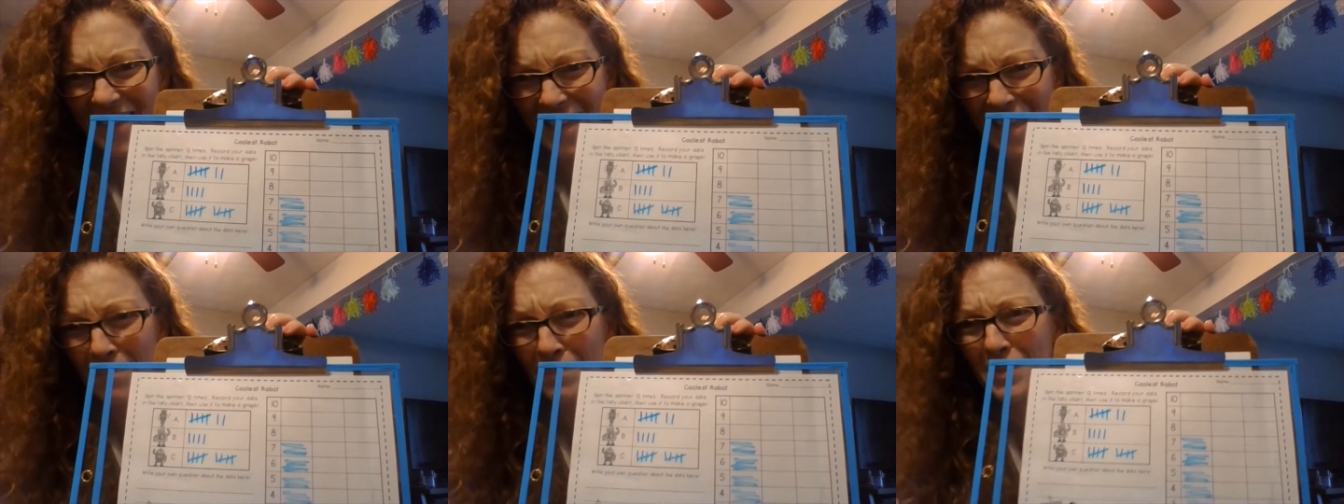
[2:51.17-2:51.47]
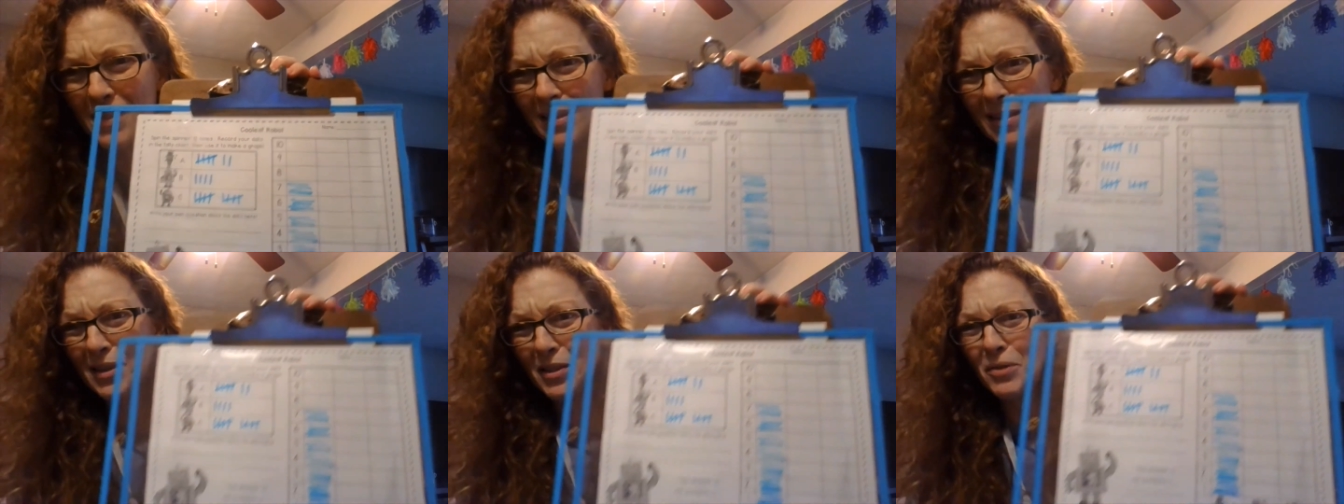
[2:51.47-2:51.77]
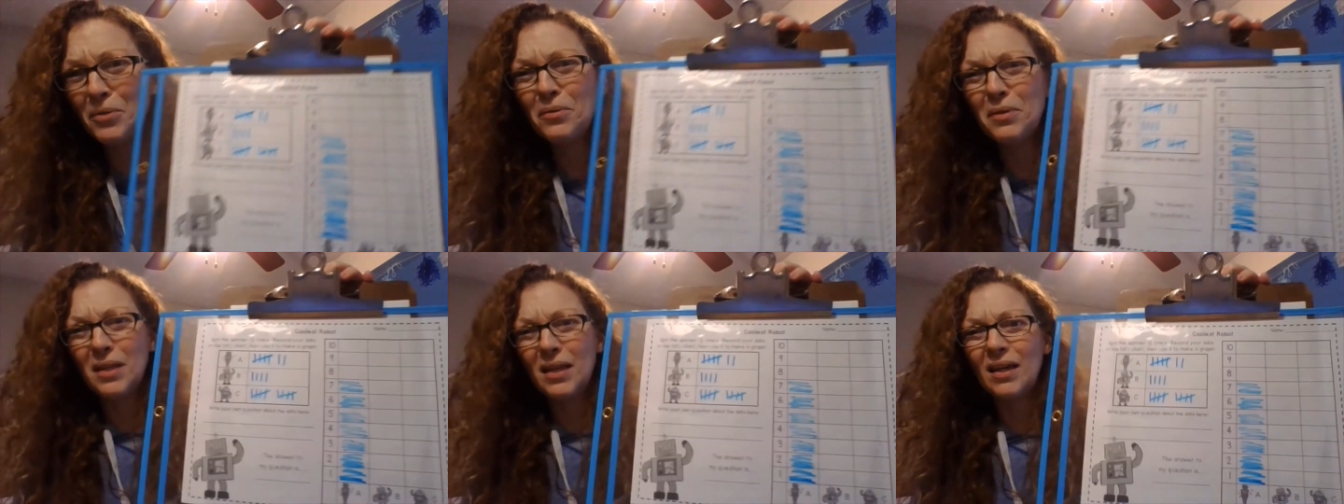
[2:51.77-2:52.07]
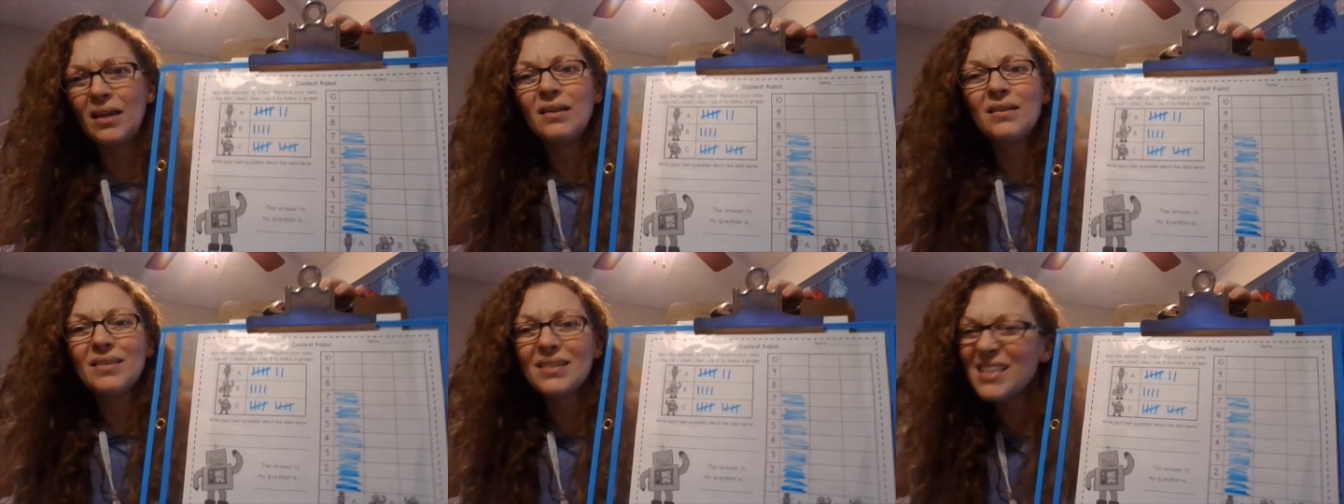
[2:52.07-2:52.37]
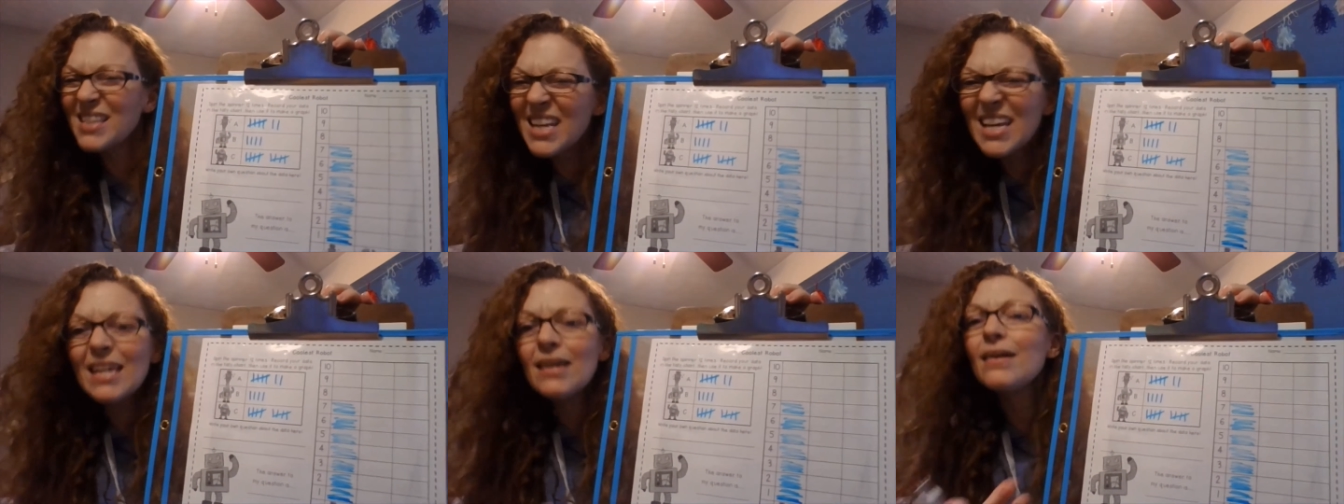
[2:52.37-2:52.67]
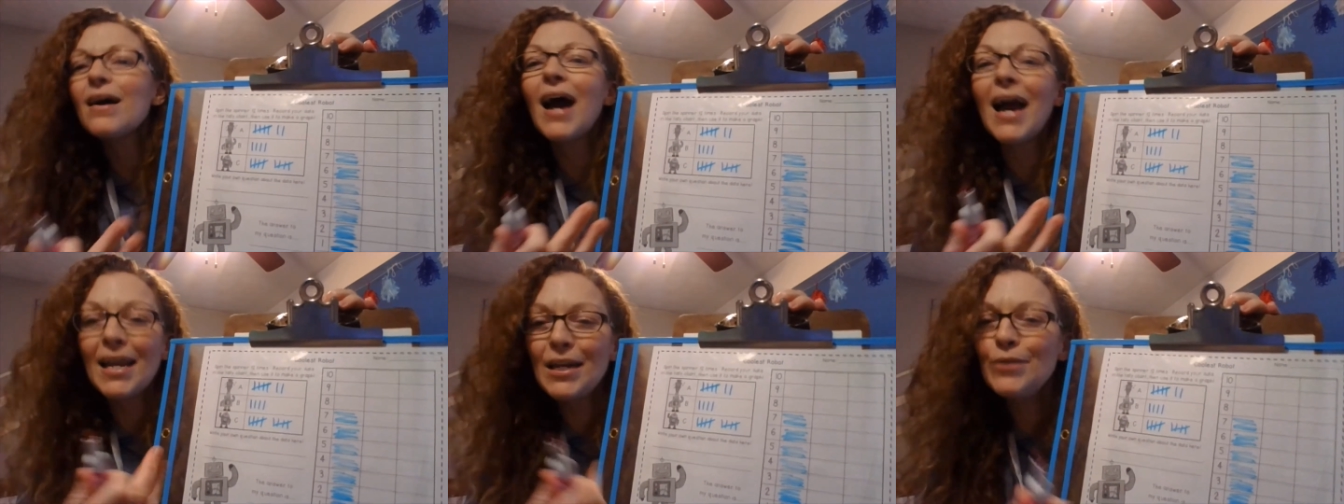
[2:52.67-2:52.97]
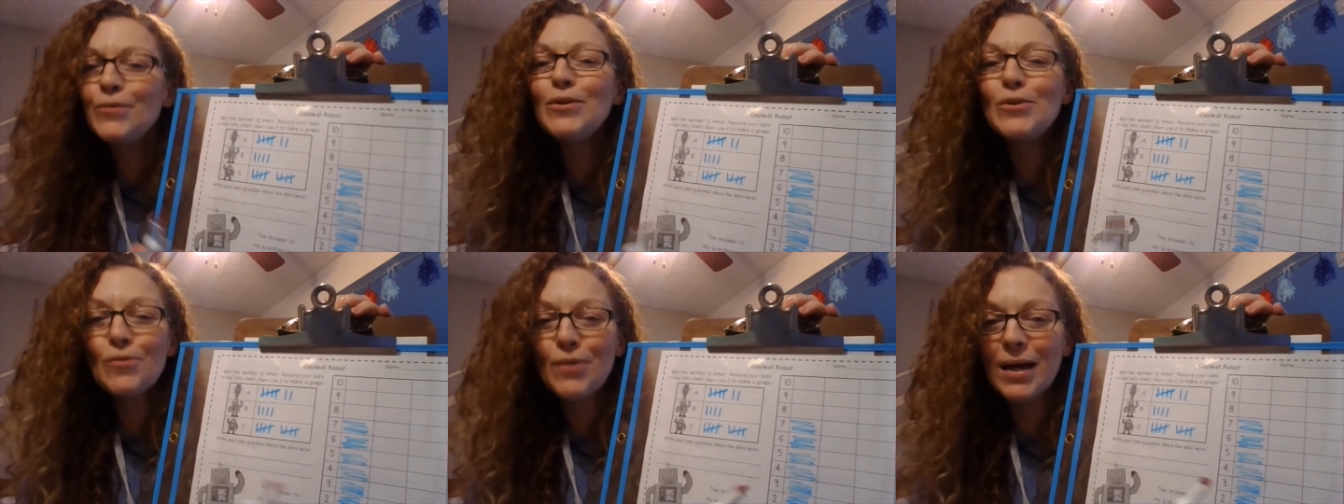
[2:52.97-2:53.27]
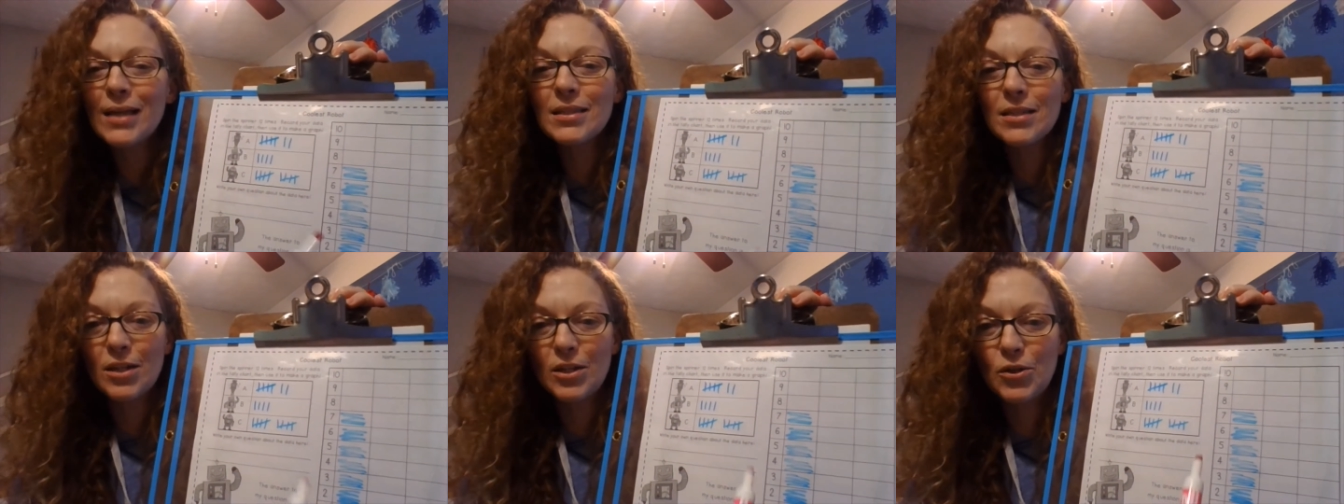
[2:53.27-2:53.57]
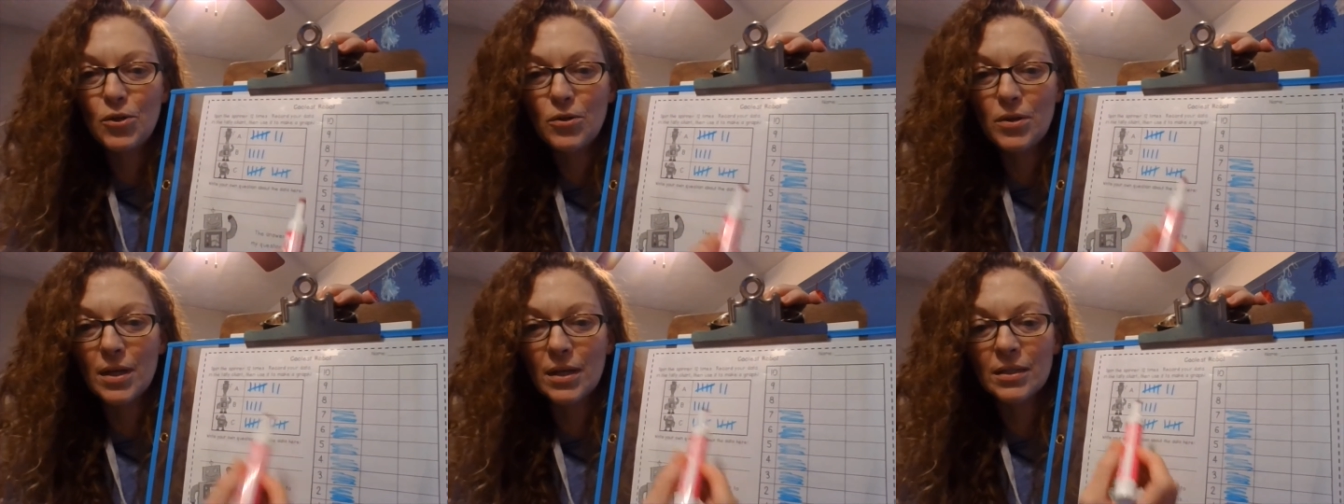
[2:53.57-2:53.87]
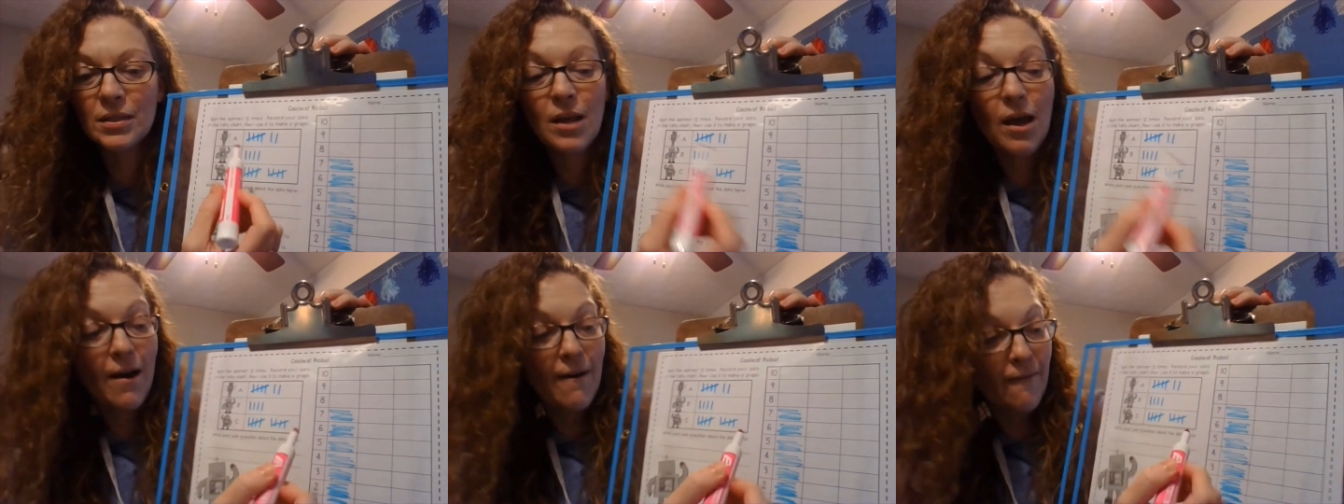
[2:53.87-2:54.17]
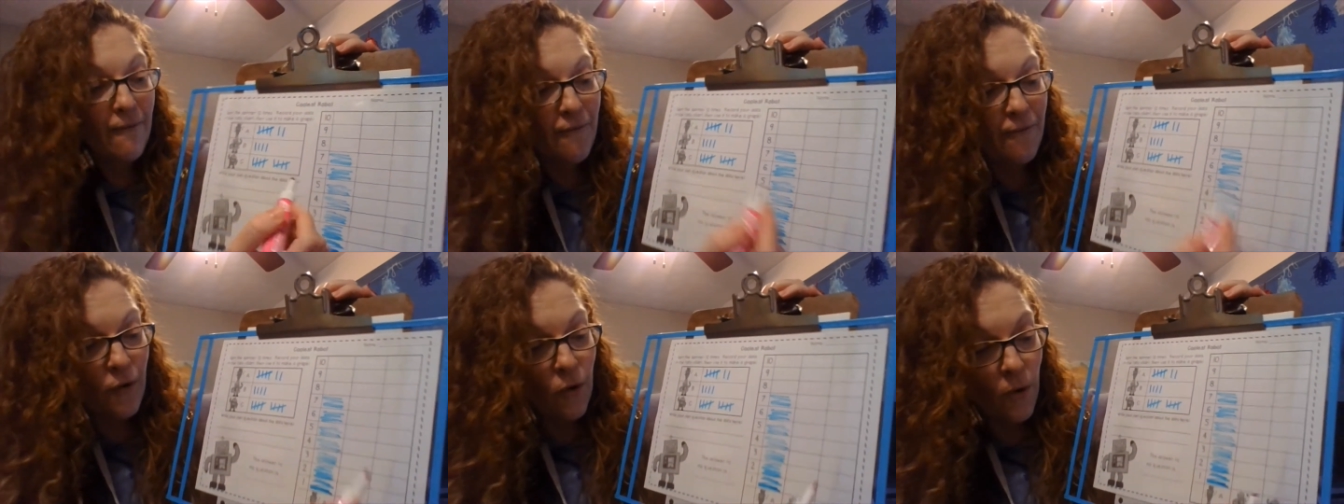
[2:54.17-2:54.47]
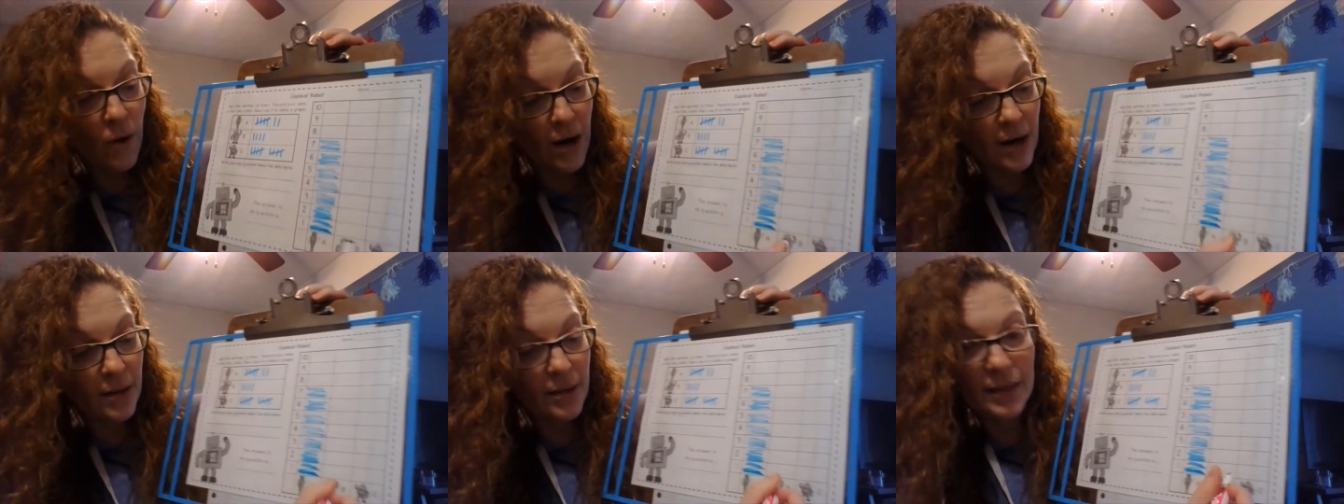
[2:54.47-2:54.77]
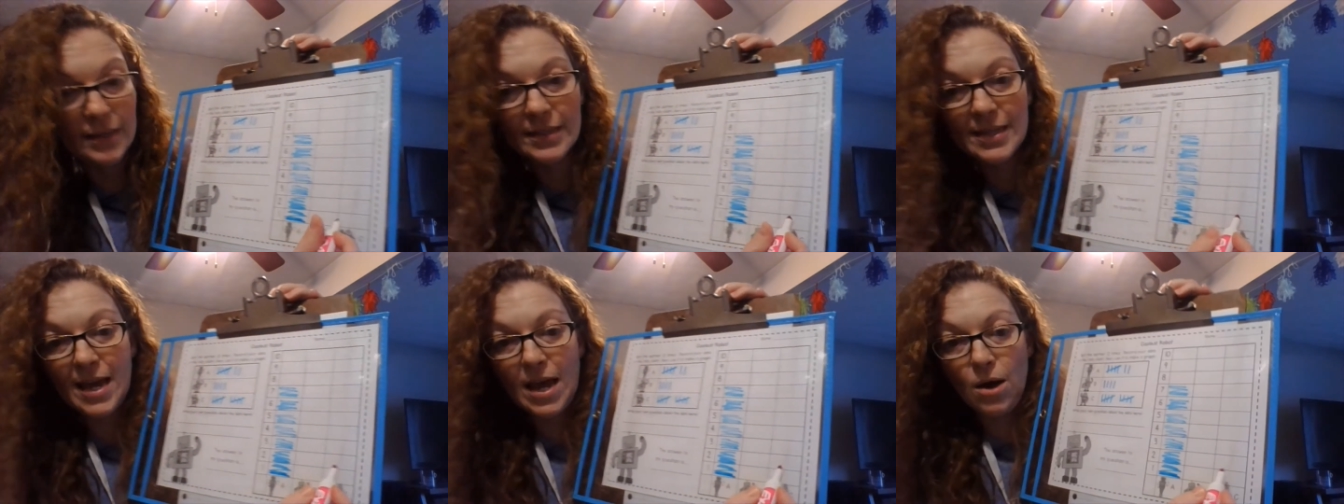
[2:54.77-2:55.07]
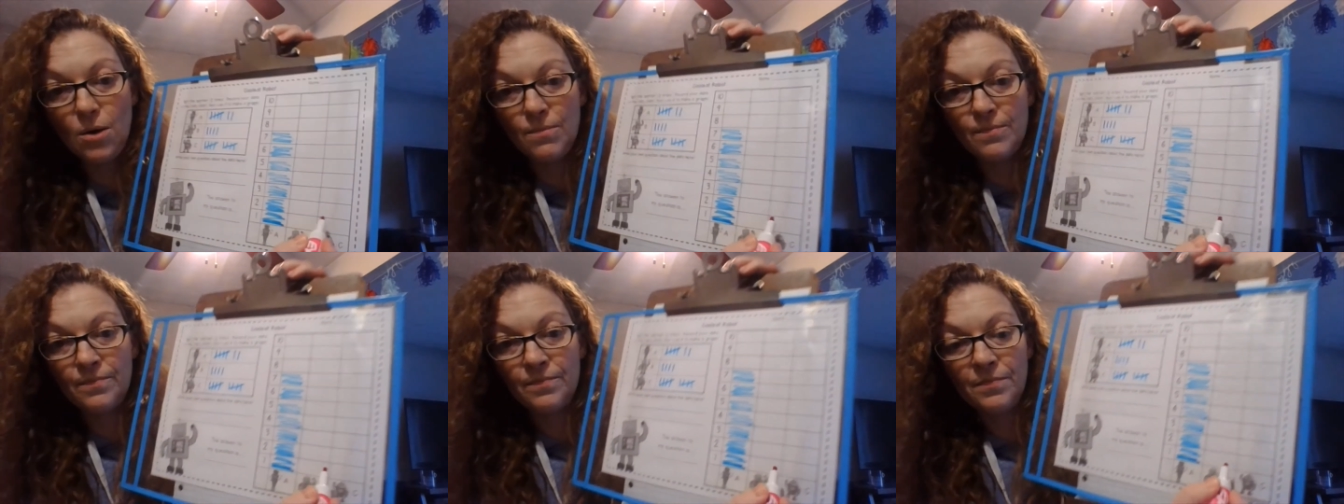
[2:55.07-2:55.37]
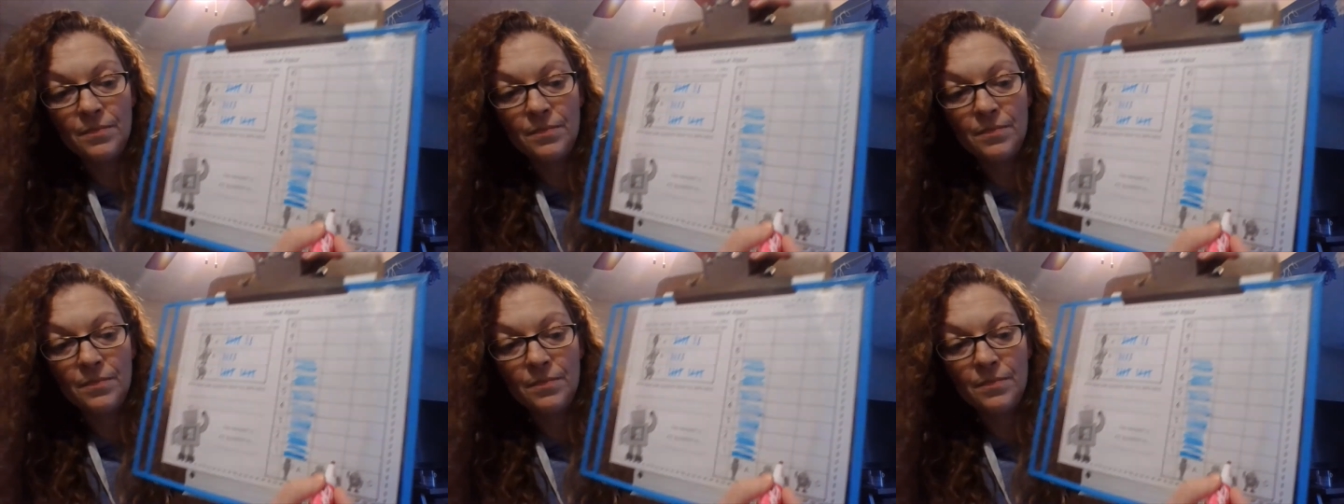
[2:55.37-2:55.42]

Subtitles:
Absolutely. See, I knew you guys could do this. 4. Let's count.